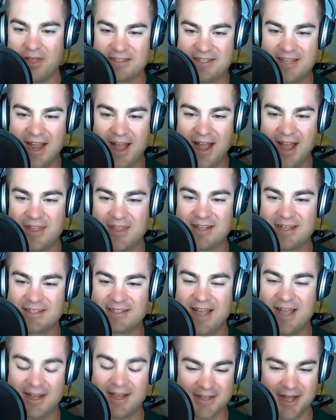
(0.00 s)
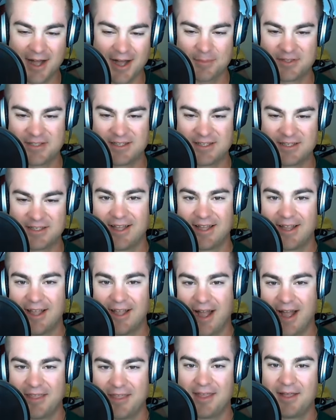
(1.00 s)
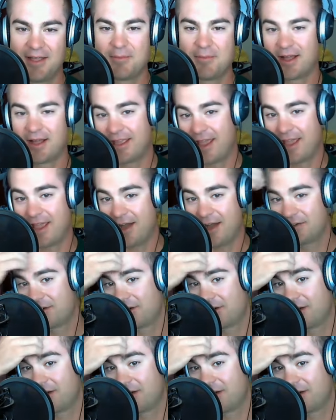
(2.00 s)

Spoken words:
see, I'm the exact opposite. Like, I think my calendar,